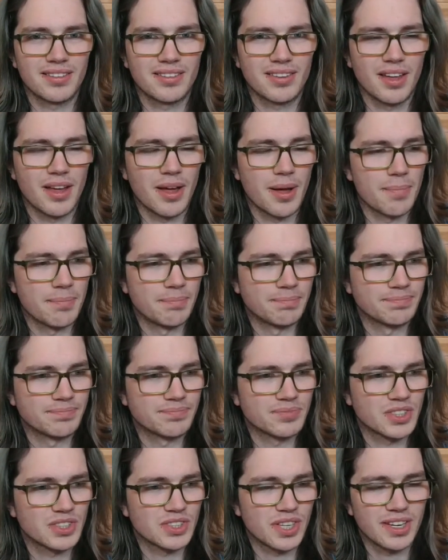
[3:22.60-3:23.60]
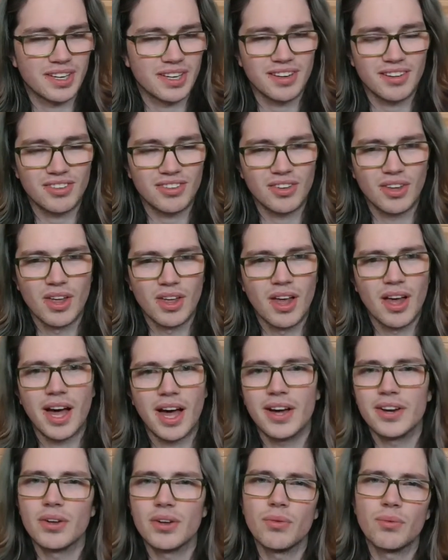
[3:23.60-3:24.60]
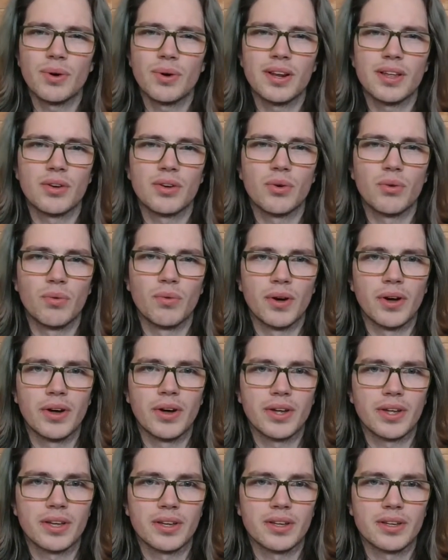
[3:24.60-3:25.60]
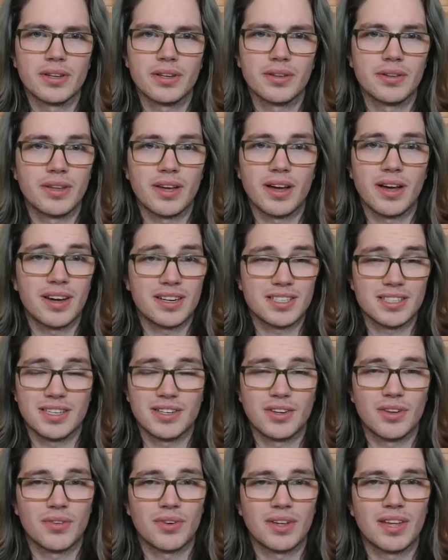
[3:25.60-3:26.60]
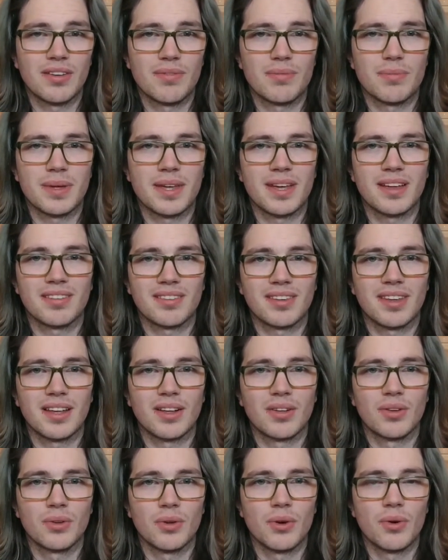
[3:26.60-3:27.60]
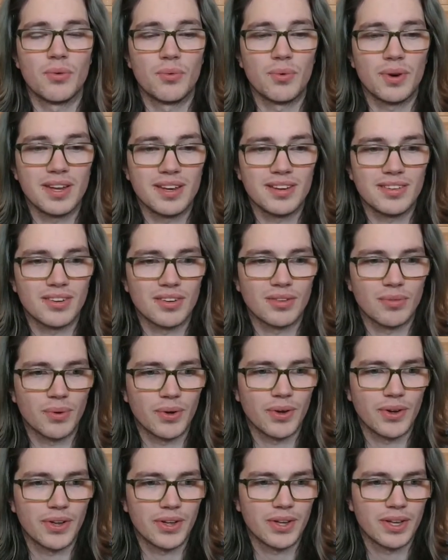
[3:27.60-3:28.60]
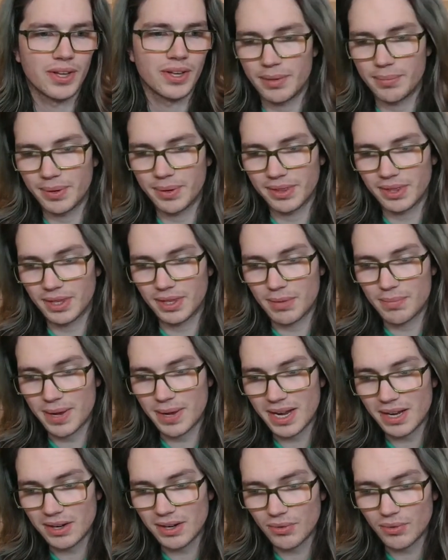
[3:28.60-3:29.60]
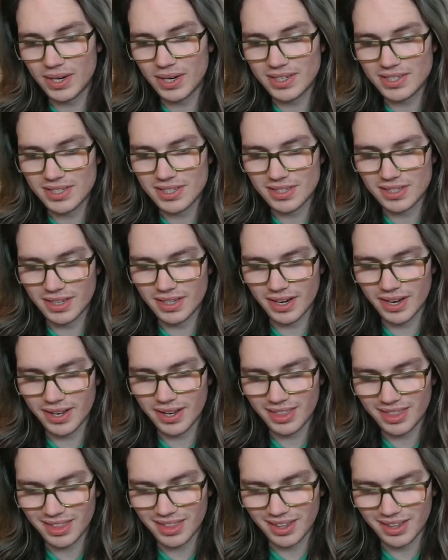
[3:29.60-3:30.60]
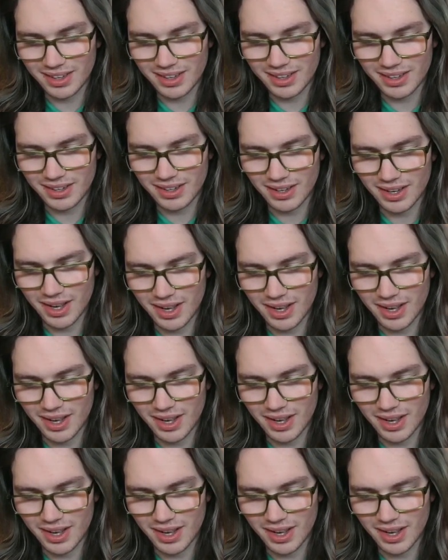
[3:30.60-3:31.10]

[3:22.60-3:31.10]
studies, I don't really know why. They actually don't give me a single reason why. But the main reason that I think